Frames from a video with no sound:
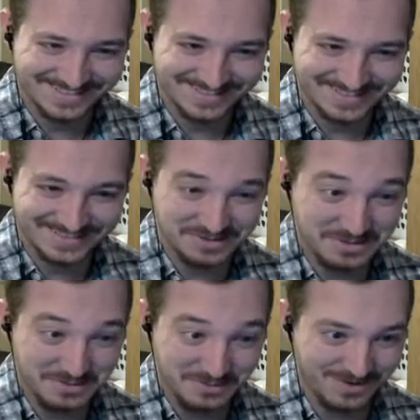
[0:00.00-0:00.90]
So
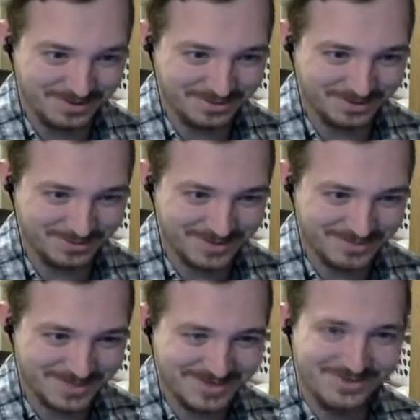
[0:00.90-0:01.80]
you were able to play
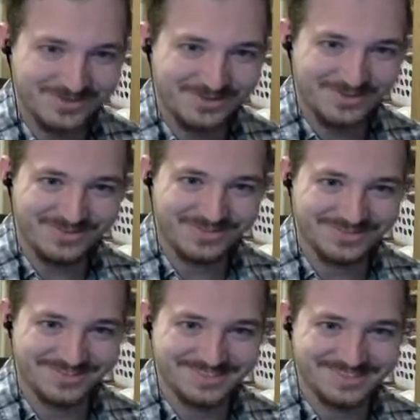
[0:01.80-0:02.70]
by your own
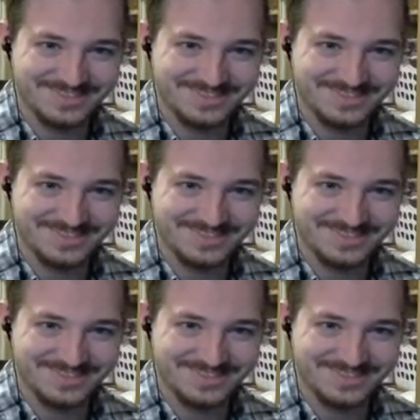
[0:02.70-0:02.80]
rules.